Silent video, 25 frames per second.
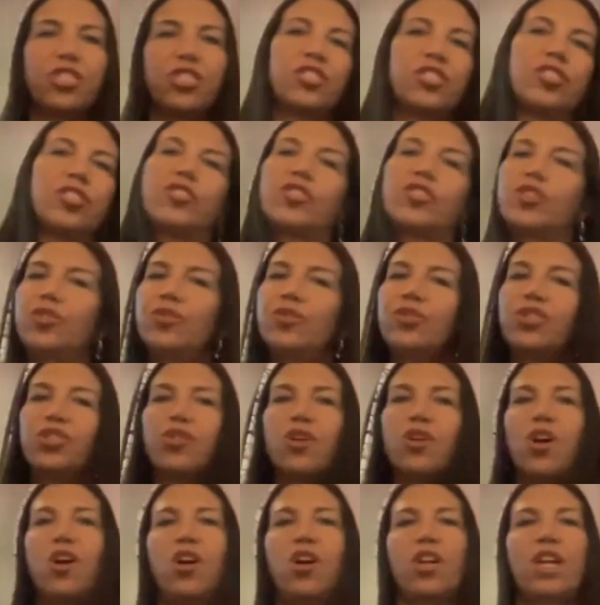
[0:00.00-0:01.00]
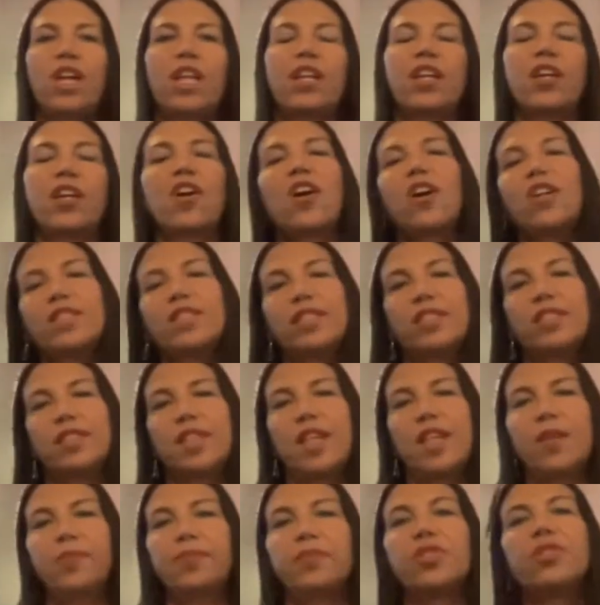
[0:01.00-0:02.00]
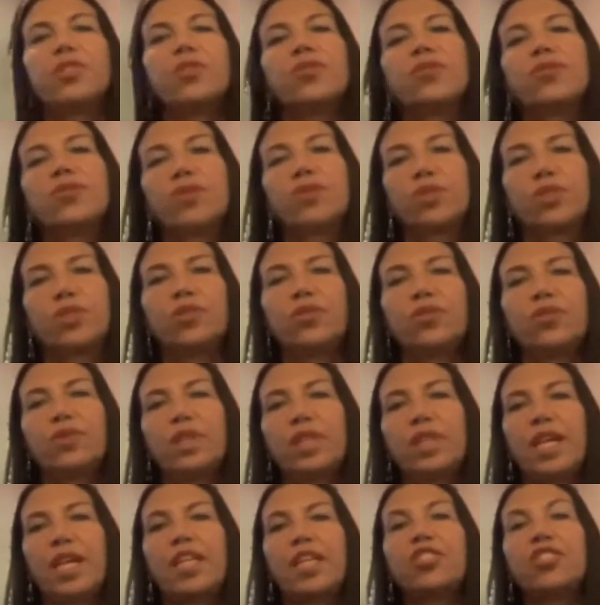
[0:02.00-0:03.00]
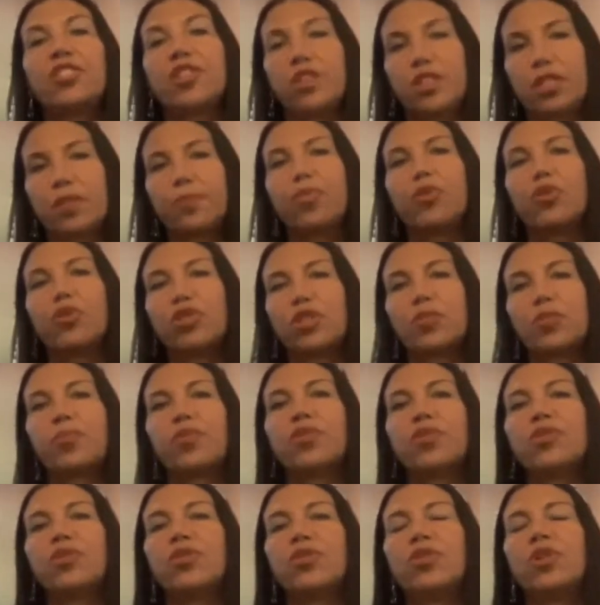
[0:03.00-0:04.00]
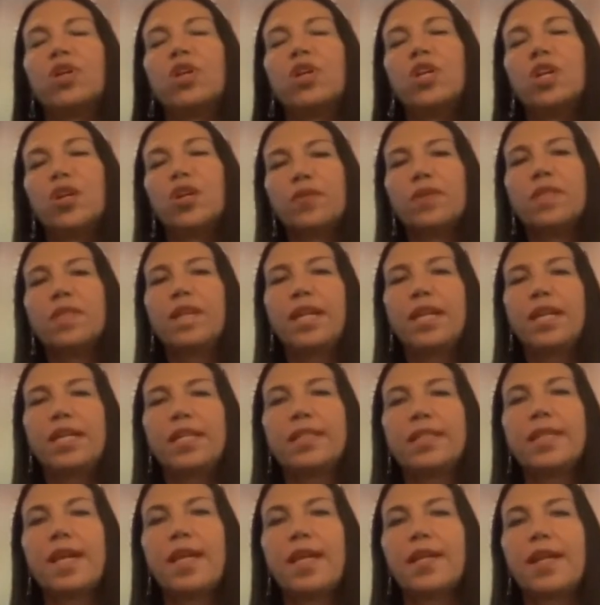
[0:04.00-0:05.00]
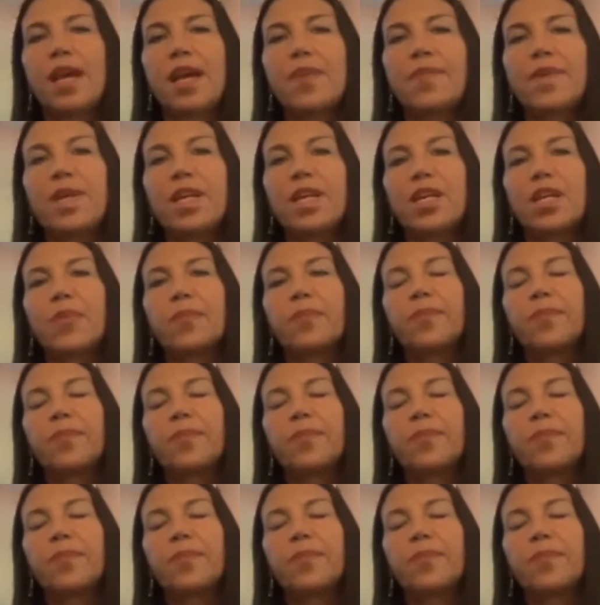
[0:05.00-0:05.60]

is just too strong and it causes them to to engage in this push pull relating dynamic